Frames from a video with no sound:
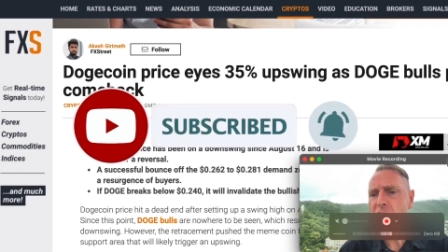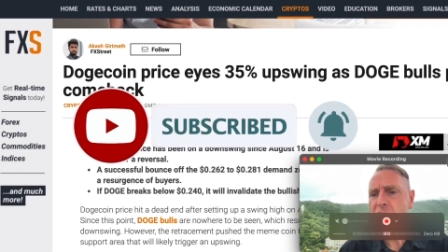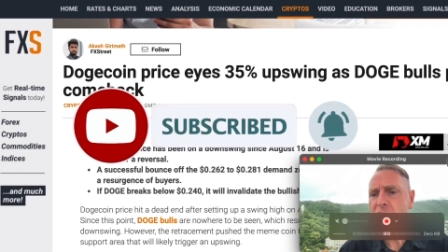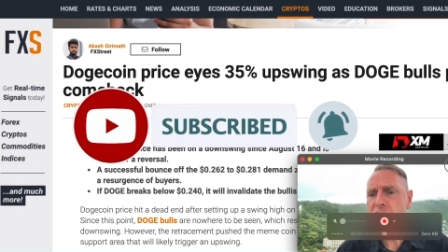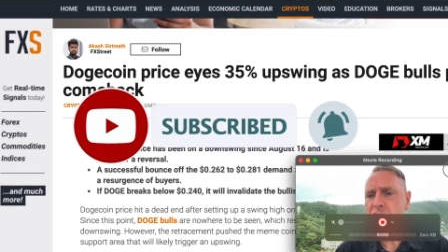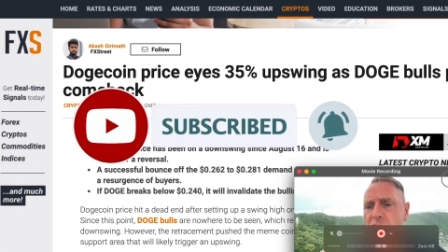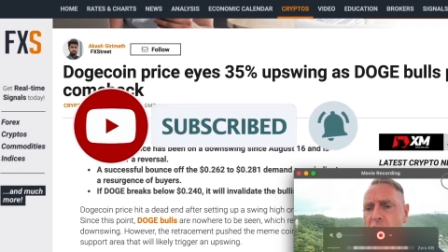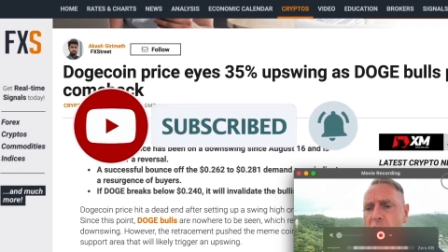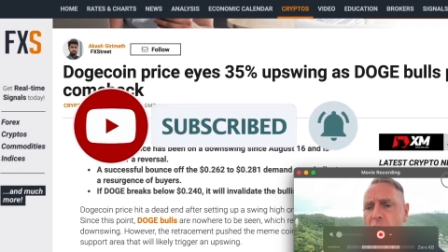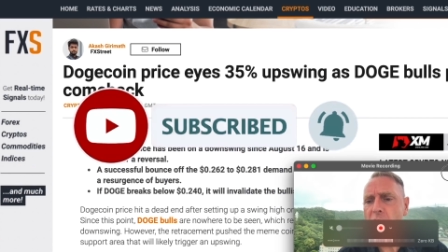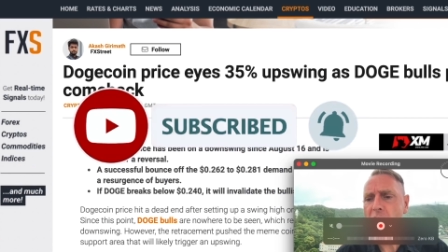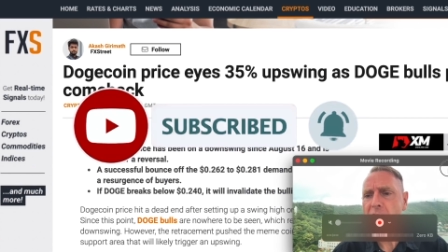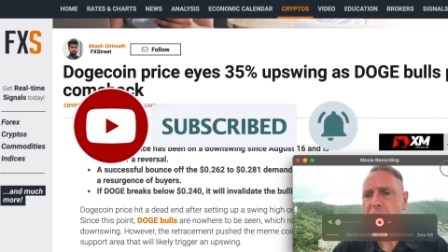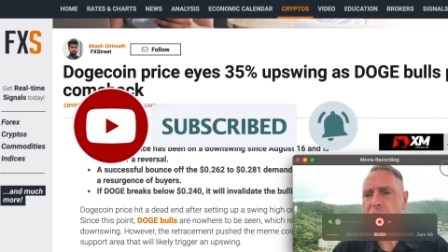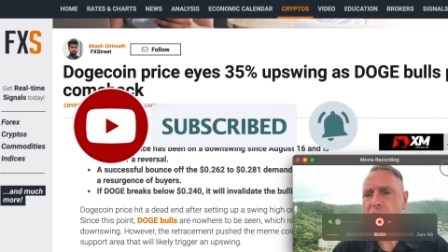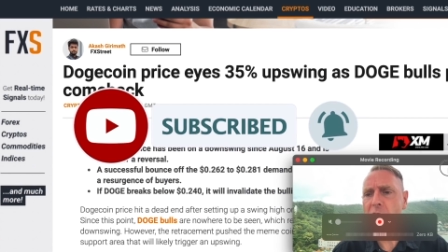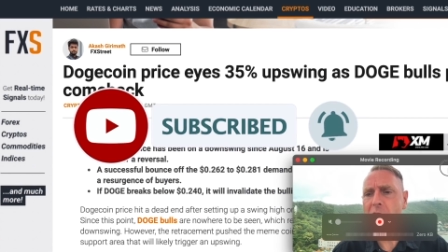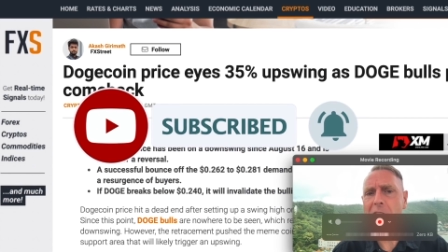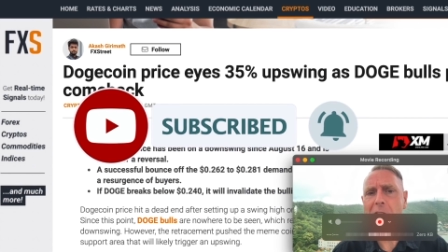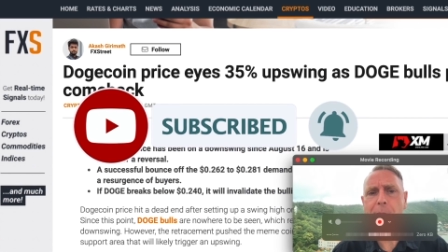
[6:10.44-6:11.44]
So, you
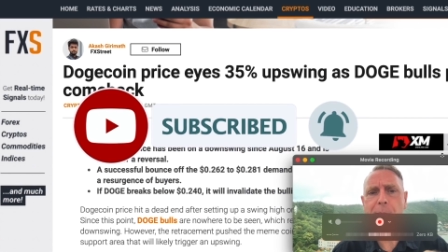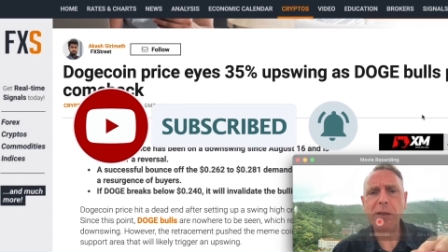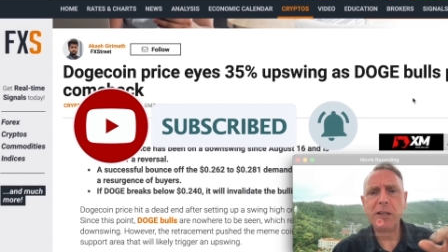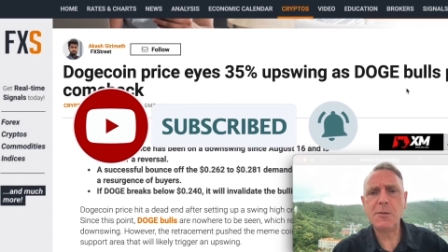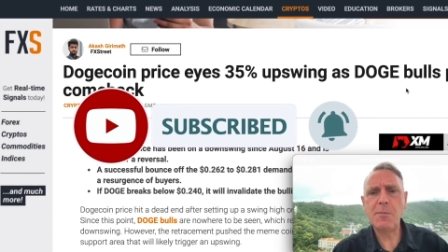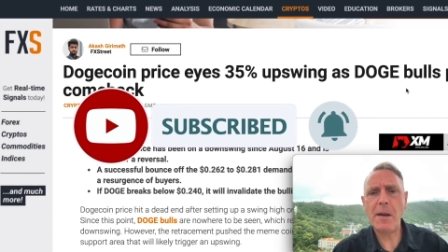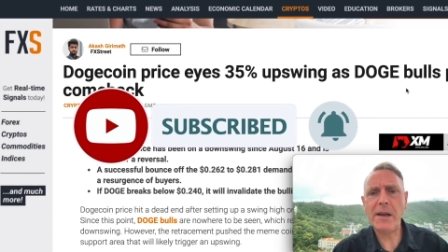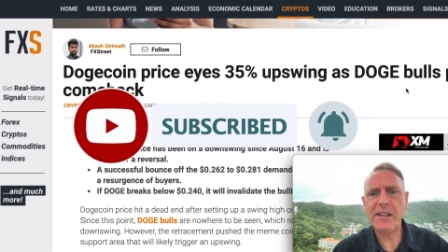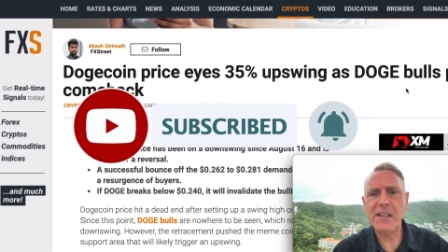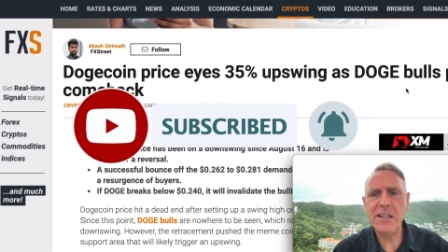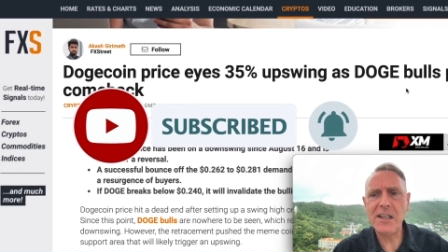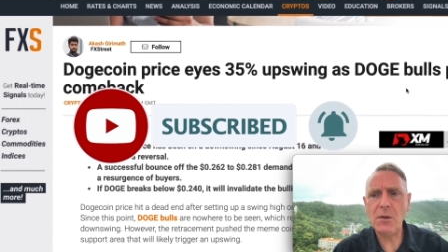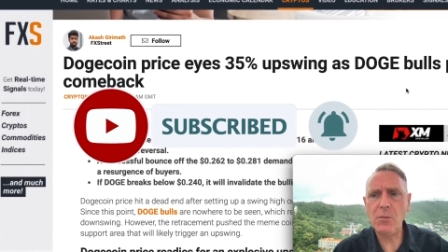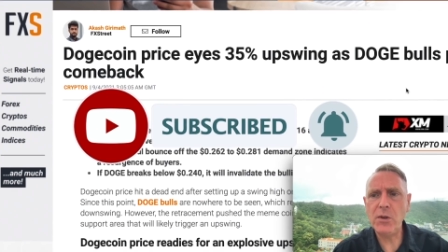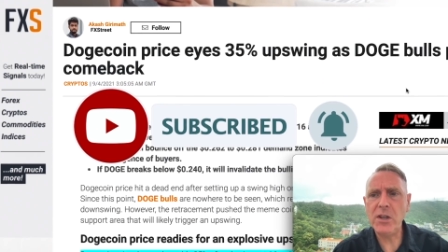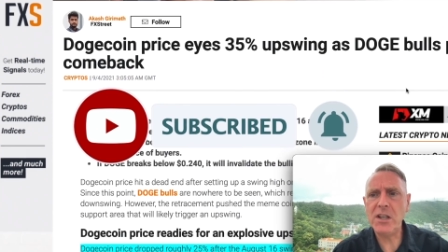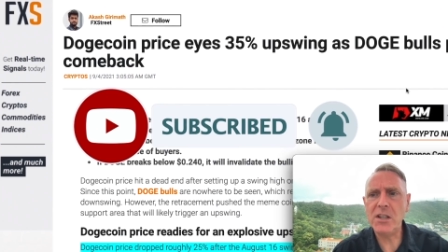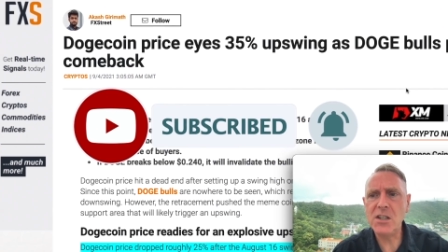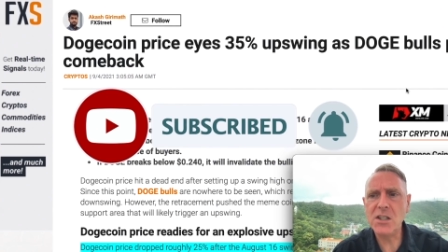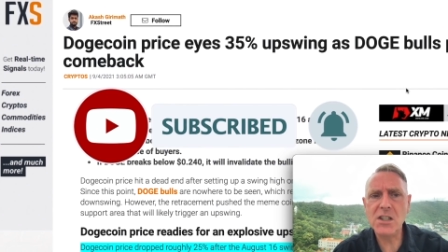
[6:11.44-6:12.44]
know, I'm expecting that we
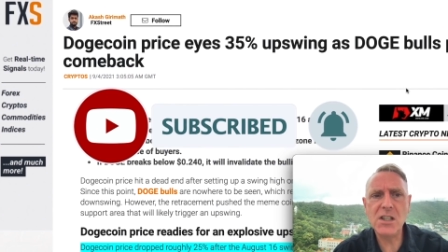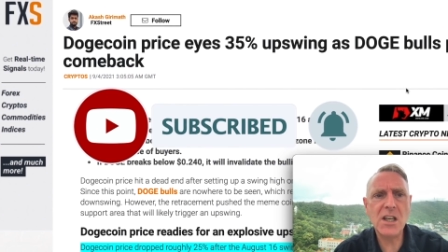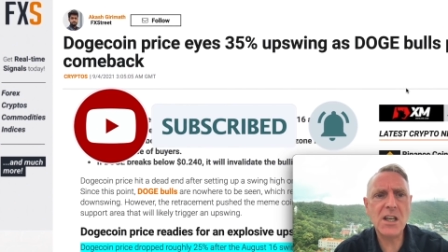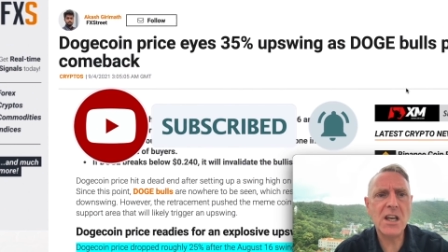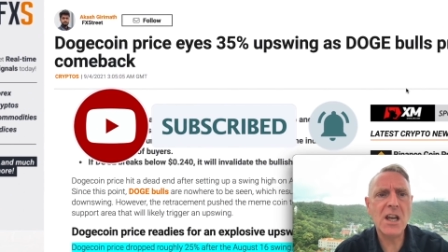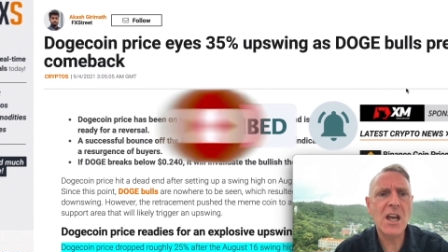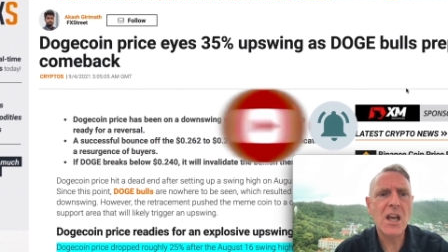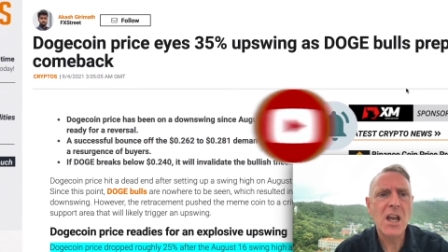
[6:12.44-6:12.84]
can see,